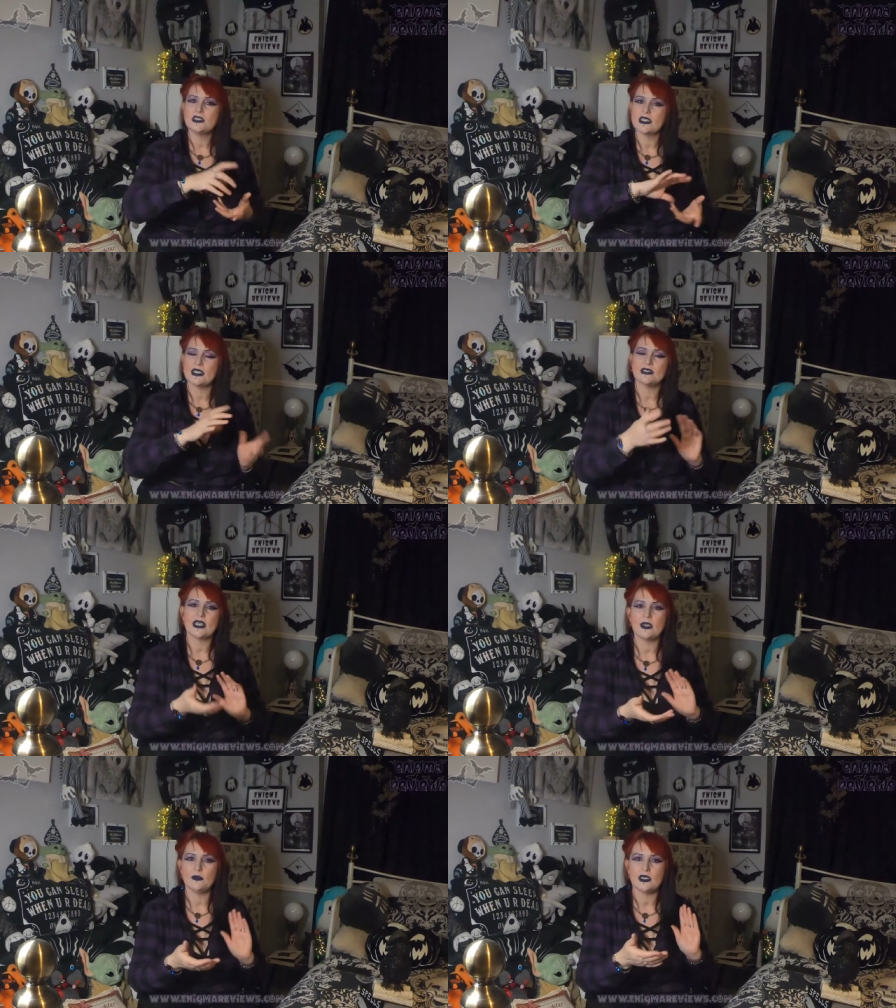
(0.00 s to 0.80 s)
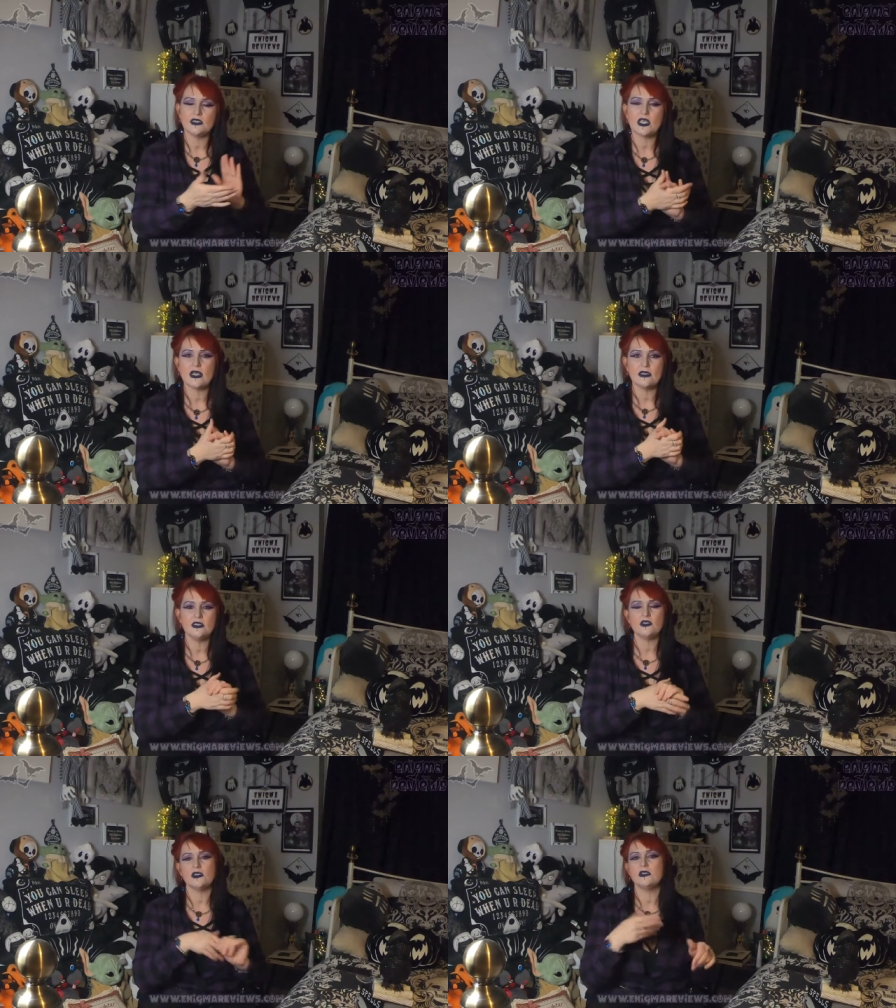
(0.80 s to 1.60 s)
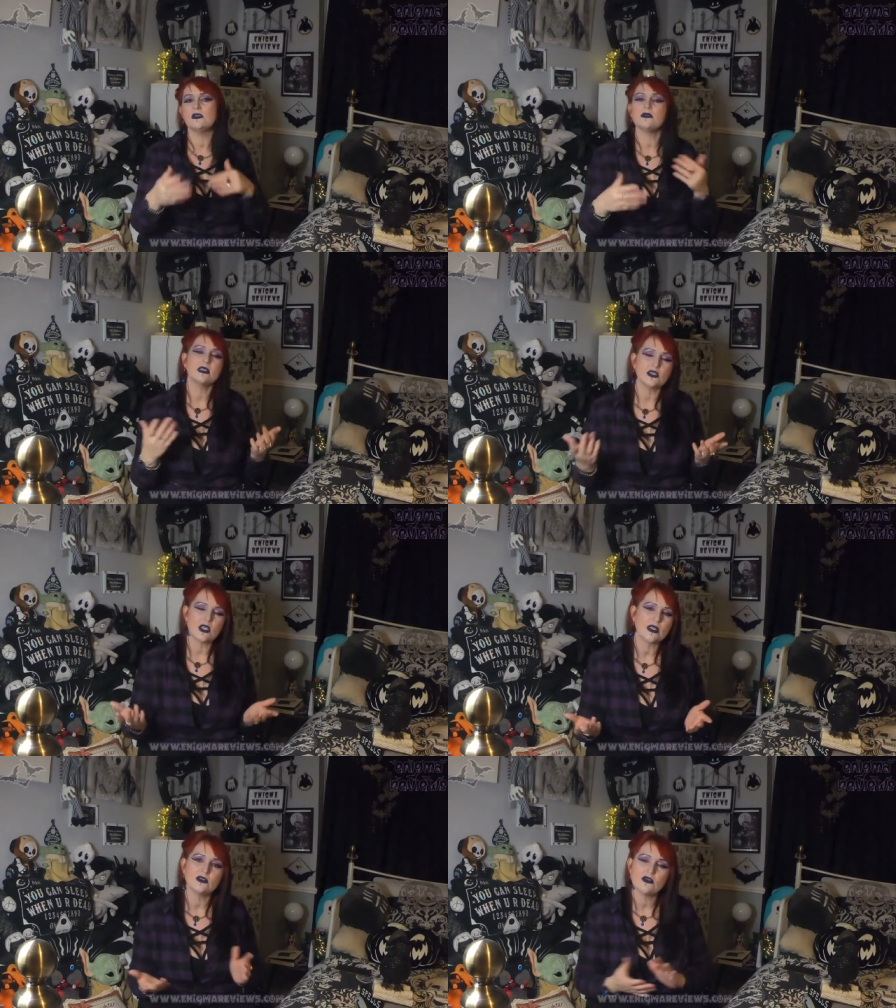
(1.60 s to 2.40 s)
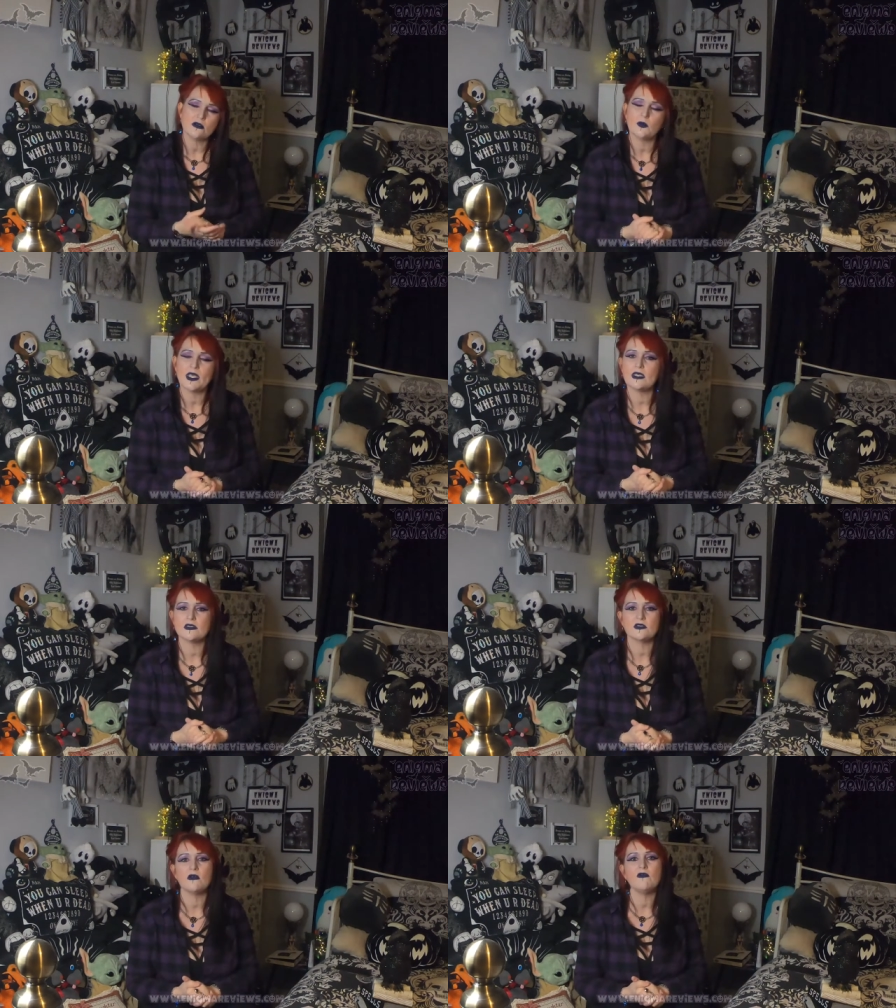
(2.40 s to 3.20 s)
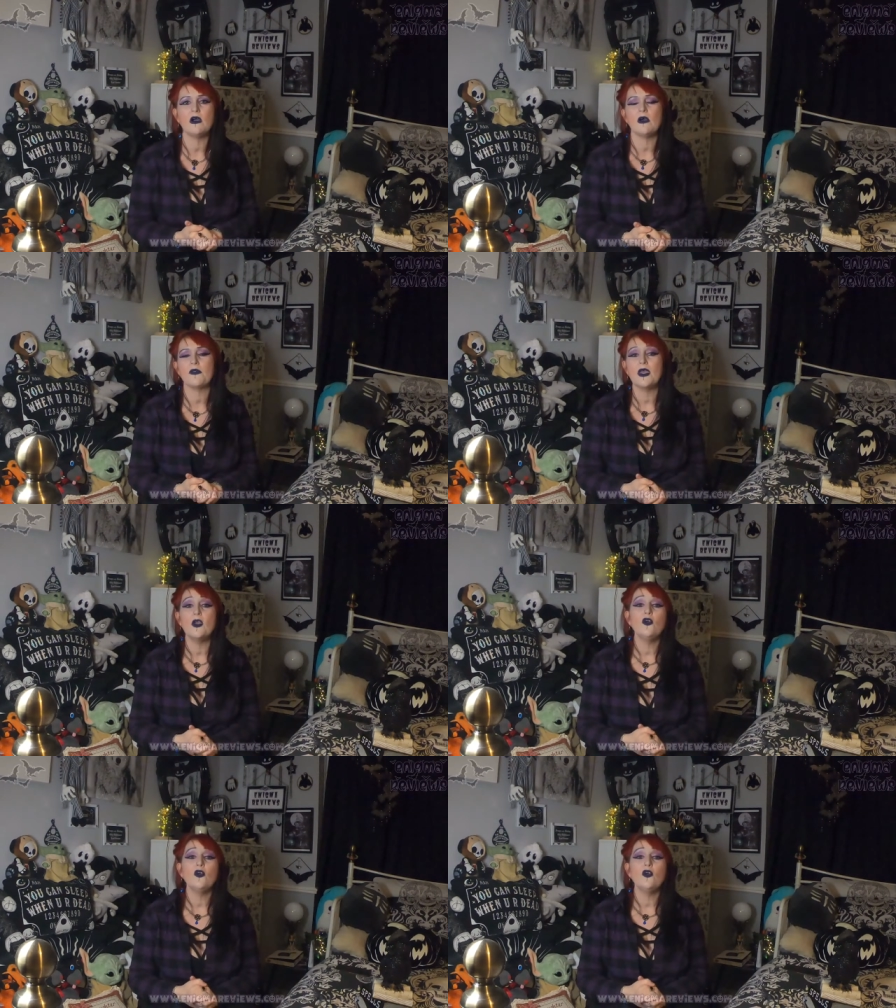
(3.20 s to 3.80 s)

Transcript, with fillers: she takes out a challenge and she does that challenge through the week and so forth.